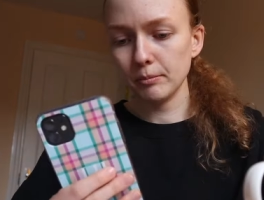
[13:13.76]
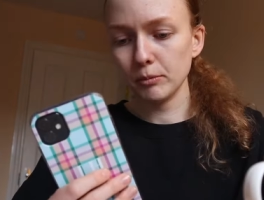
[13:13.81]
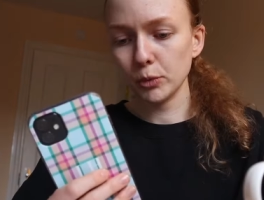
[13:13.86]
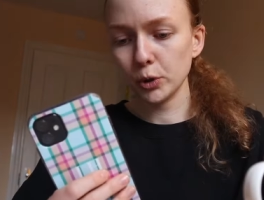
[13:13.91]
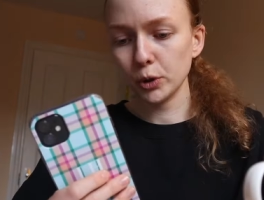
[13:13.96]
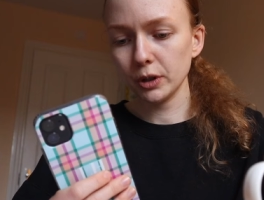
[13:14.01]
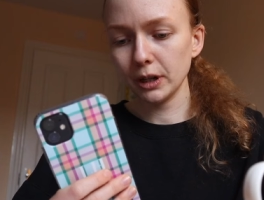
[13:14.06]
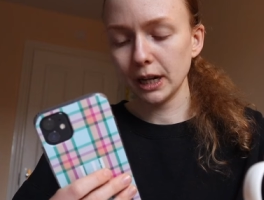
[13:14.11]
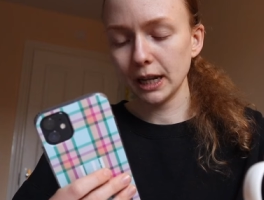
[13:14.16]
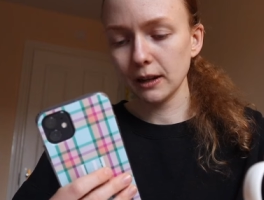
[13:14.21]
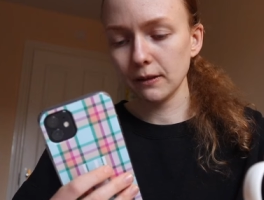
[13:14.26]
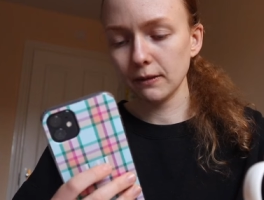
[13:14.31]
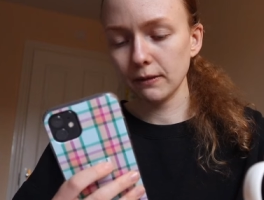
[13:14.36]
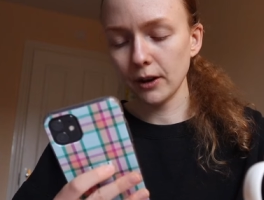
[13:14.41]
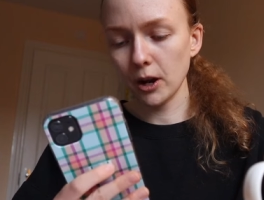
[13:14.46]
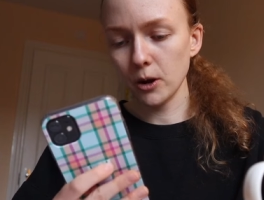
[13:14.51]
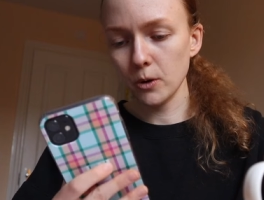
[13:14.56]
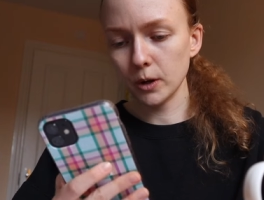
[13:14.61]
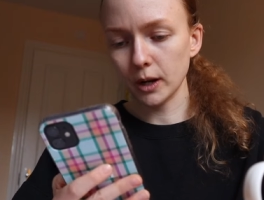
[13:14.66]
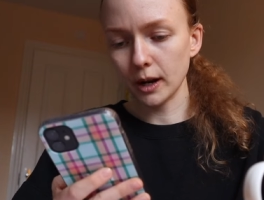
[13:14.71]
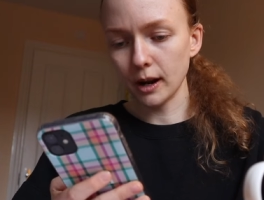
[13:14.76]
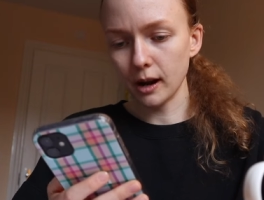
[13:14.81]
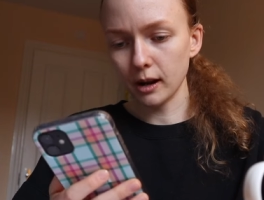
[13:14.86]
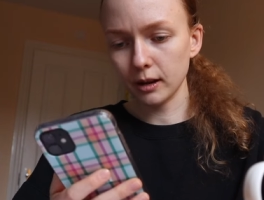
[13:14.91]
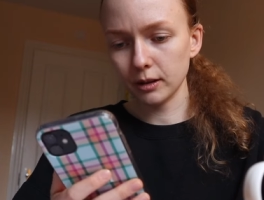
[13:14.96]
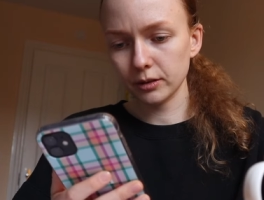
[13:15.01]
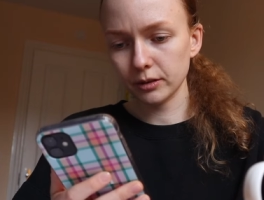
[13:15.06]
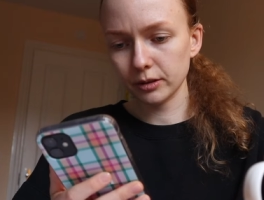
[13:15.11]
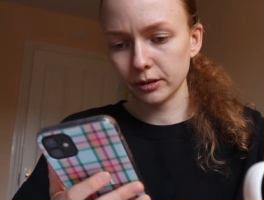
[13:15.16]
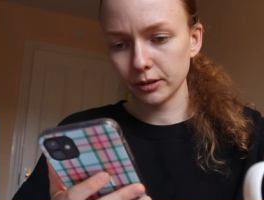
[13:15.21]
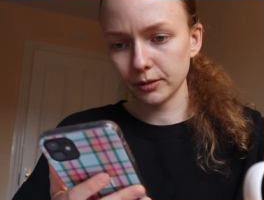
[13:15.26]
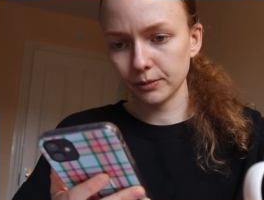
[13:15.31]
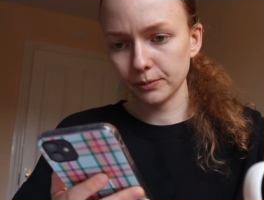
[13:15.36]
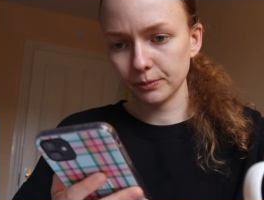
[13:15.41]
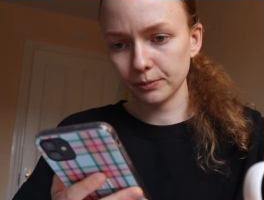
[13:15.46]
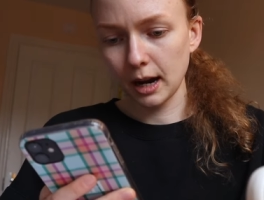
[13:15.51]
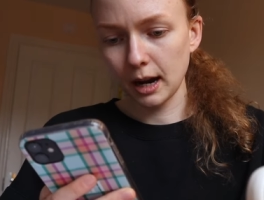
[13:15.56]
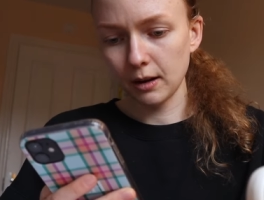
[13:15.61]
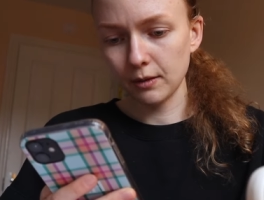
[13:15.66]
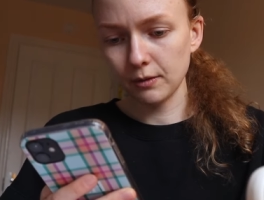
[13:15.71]
Morning focus
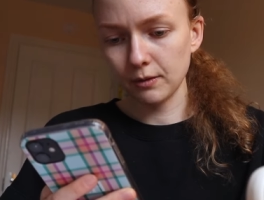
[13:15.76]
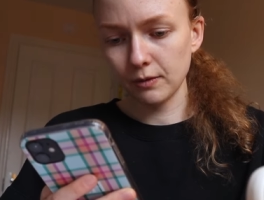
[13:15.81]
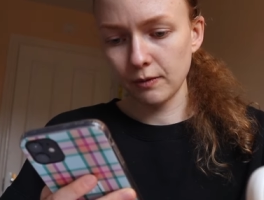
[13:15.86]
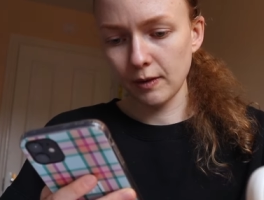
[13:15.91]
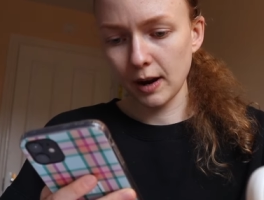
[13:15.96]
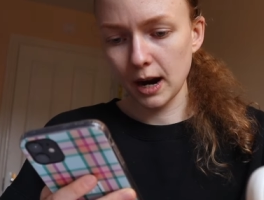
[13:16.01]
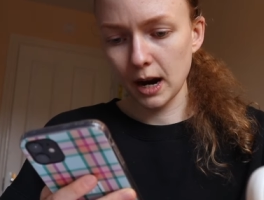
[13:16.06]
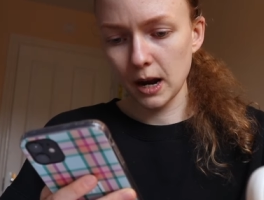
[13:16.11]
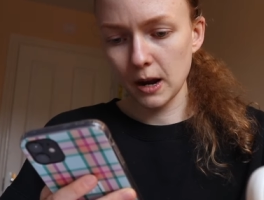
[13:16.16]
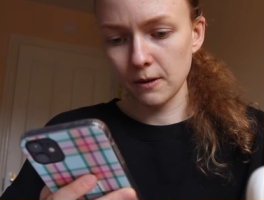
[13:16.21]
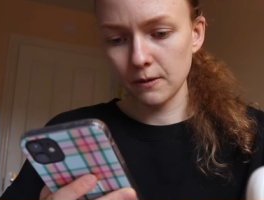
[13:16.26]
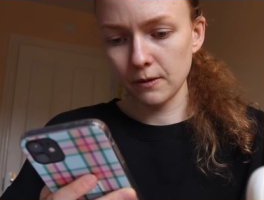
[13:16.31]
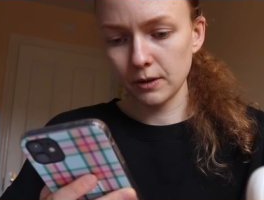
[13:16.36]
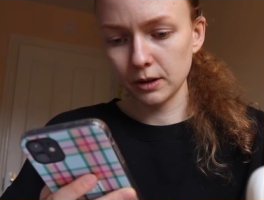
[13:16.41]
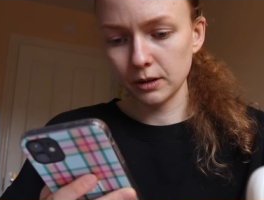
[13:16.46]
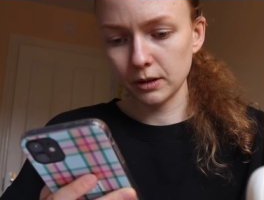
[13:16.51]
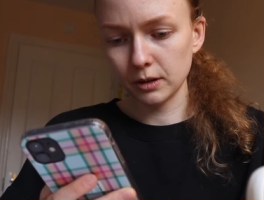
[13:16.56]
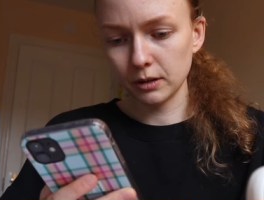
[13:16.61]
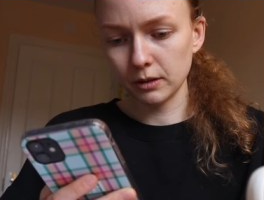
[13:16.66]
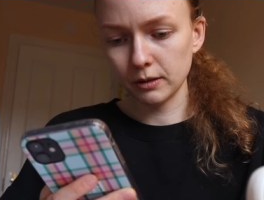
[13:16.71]
at five to